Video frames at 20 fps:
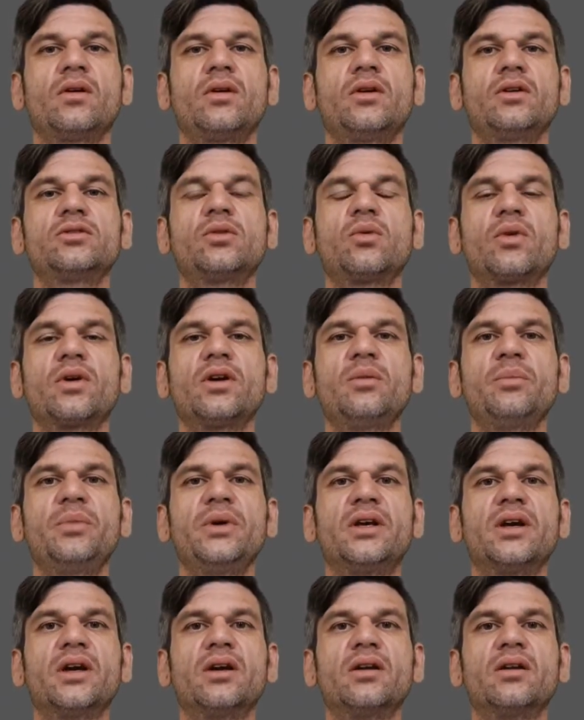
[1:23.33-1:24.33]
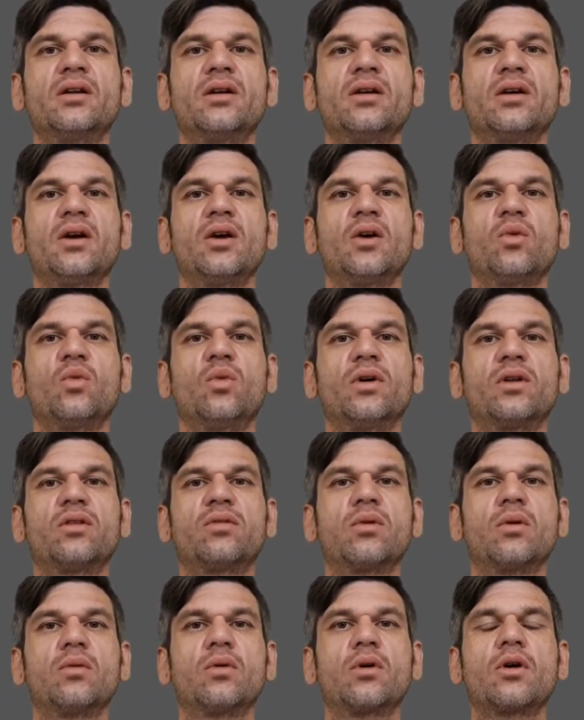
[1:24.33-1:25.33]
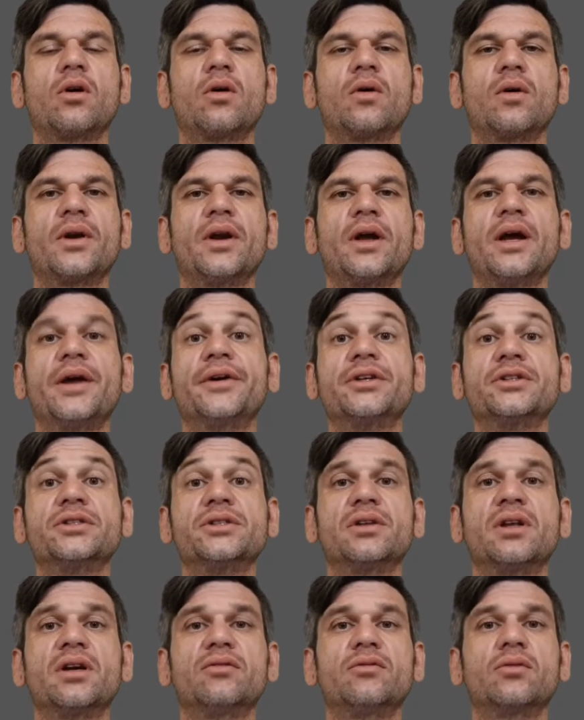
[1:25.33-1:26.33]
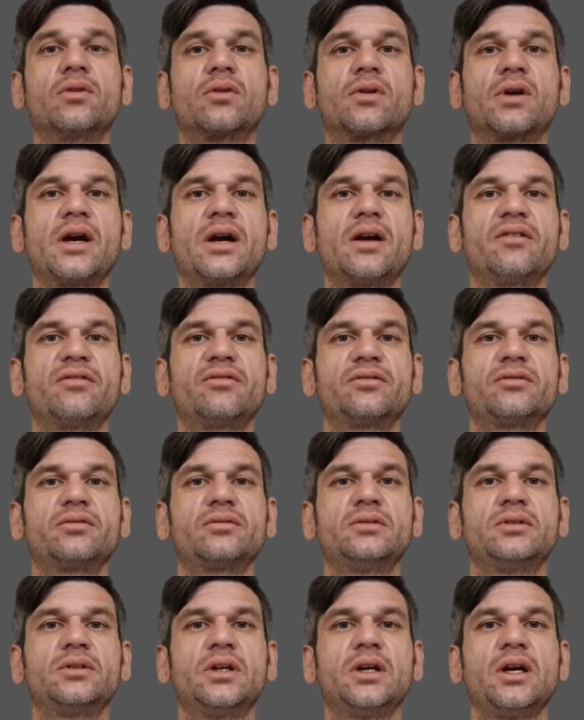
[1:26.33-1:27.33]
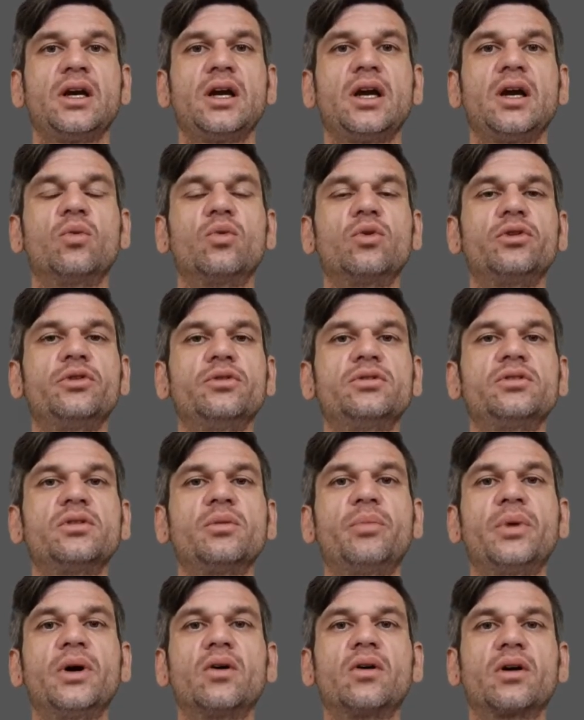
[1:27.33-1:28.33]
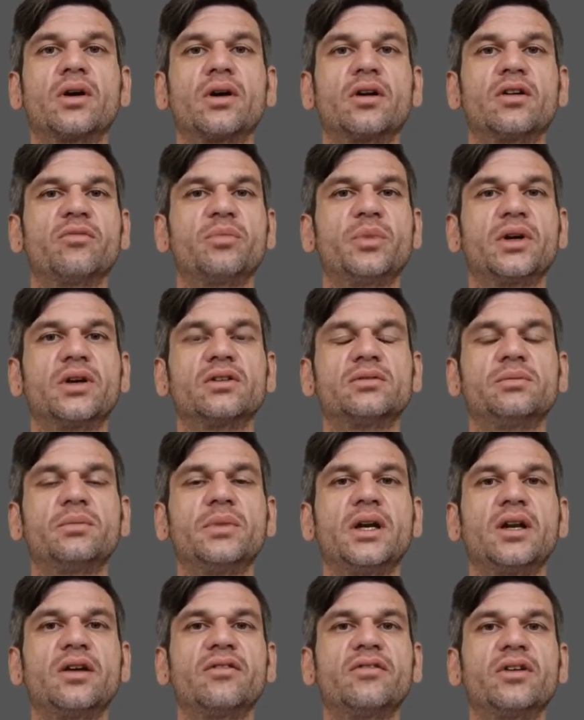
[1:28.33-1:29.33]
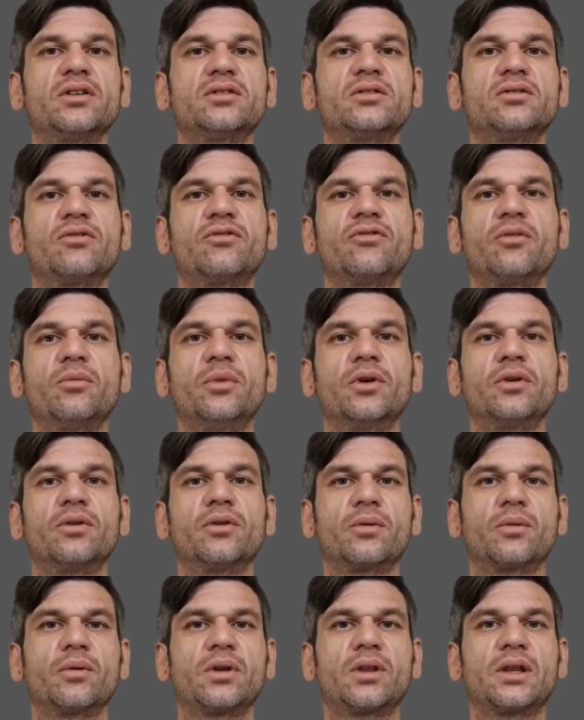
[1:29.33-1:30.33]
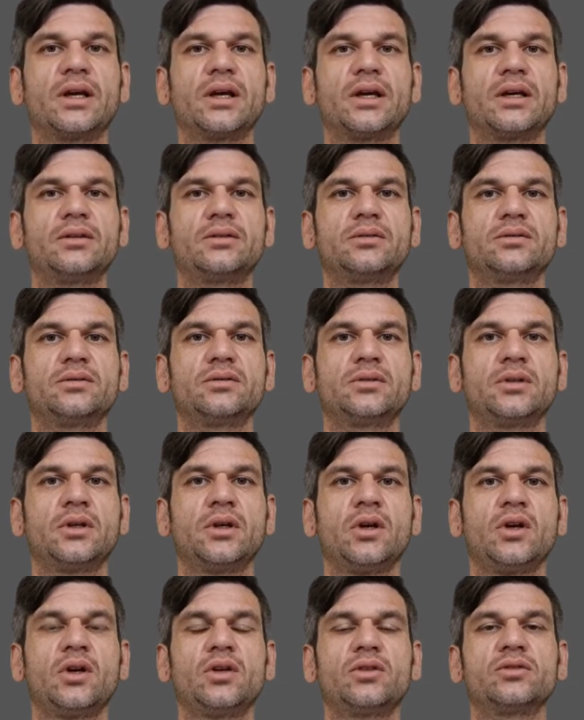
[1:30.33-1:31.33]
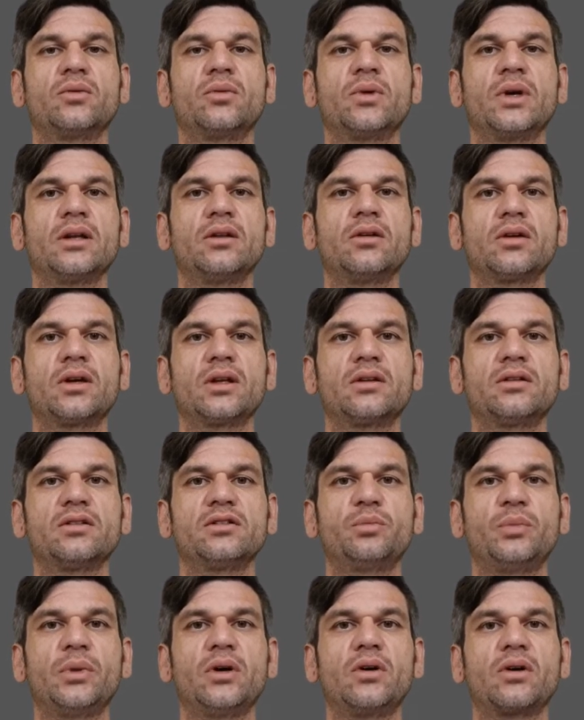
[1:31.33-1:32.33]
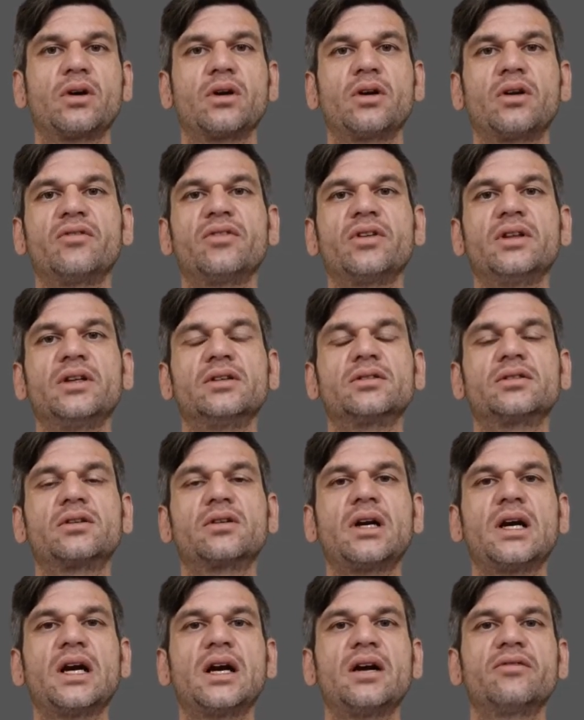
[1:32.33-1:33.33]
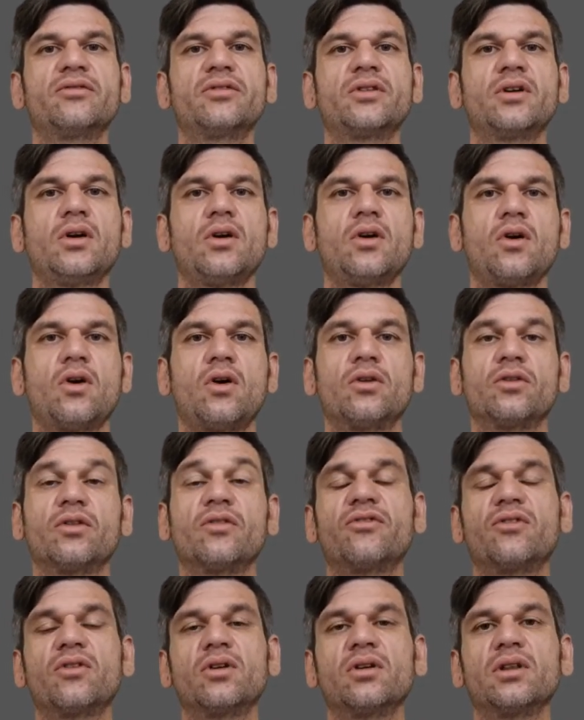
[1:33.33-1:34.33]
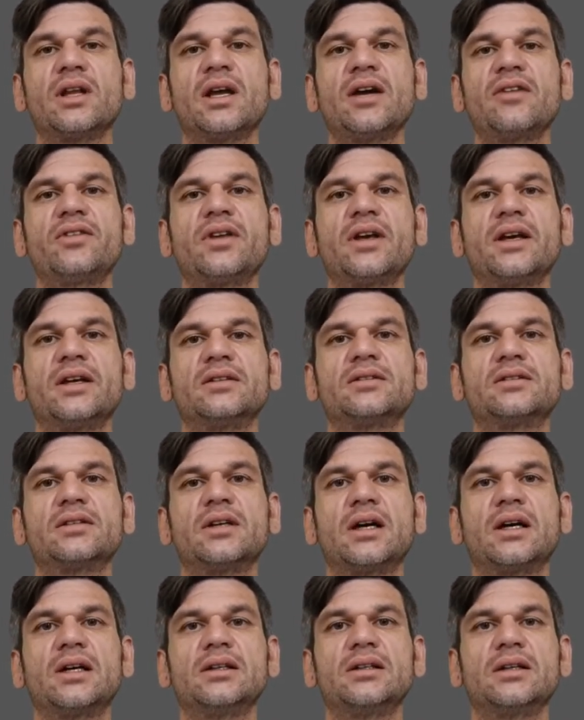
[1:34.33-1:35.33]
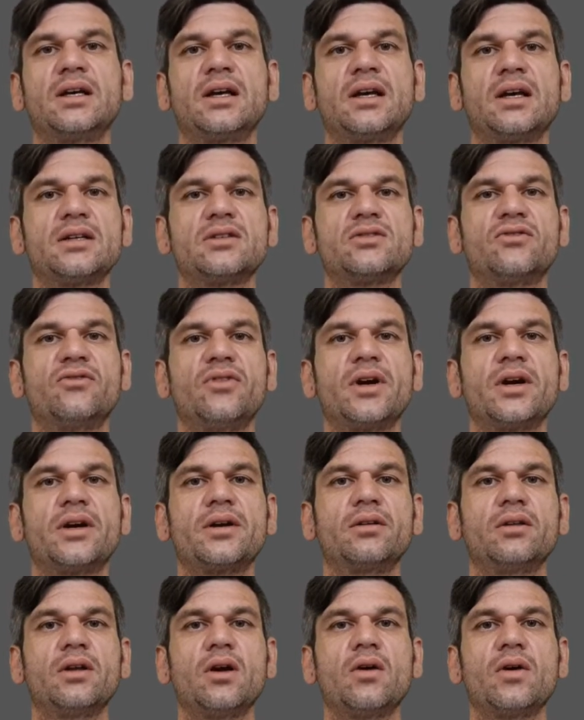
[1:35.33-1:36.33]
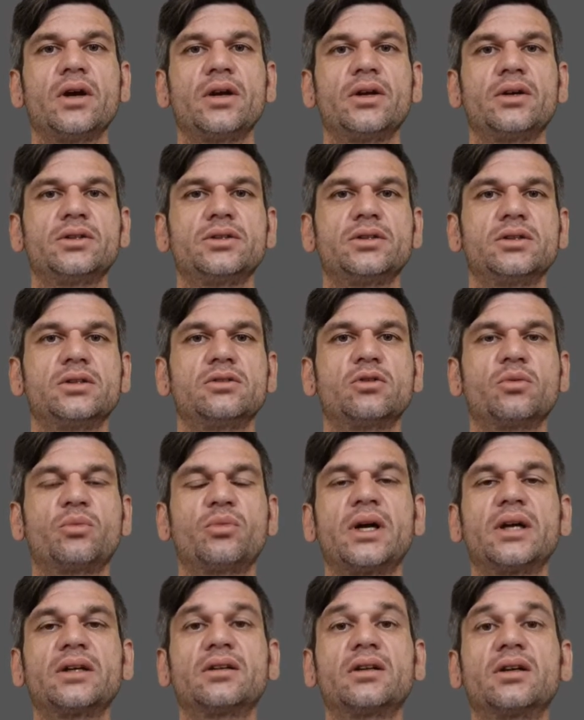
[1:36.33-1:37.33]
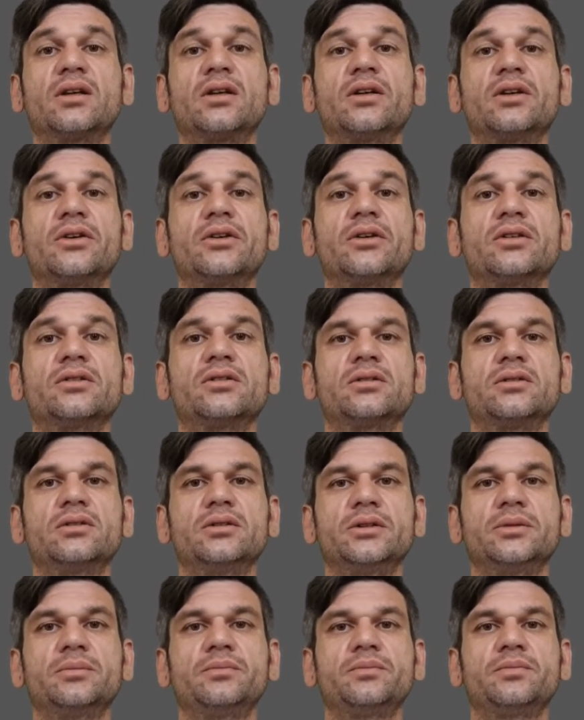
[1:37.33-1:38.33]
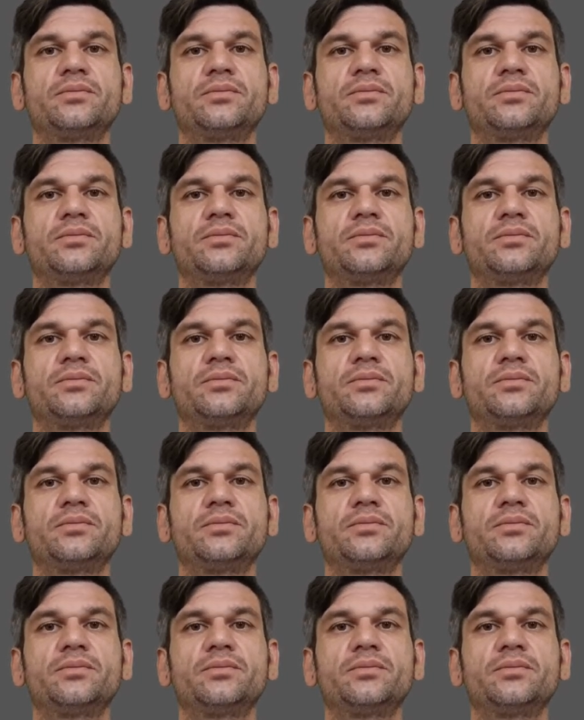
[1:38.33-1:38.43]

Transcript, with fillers: So we're going to begin with what we'll call an energy level graph. And we use a bell curve because many of us are familiar with that. So when I look at this bell curve in this graph, on the far left-hand side is very low energy, so practically you're asleep.